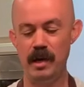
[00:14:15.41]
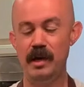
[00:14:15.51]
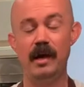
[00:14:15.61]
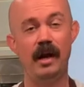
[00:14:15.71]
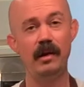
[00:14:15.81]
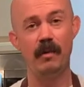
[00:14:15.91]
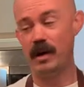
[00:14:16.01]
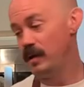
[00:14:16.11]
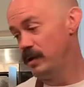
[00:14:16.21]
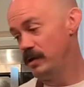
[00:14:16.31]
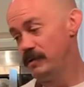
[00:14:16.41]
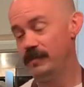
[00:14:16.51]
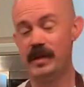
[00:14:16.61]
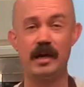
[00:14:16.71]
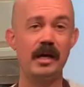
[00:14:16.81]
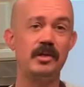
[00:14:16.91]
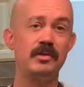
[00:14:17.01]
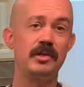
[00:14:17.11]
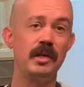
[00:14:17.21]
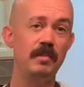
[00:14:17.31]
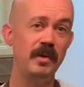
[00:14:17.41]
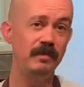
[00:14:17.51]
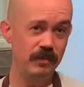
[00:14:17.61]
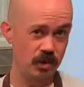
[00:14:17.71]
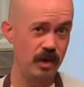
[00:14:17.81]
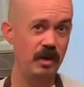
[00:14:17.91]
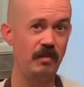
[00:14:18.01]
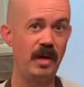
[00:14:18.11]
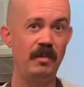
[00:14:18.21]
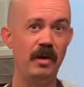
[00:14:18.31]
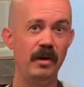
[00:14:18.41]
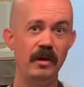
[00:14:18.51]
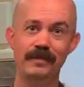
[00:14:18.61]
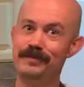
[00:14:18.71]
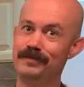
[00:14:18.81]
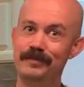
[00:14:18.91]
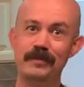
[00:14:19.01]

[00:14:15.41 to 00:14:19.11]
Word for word: Bubbly. Anyway, they catch you slipping, drinking PBR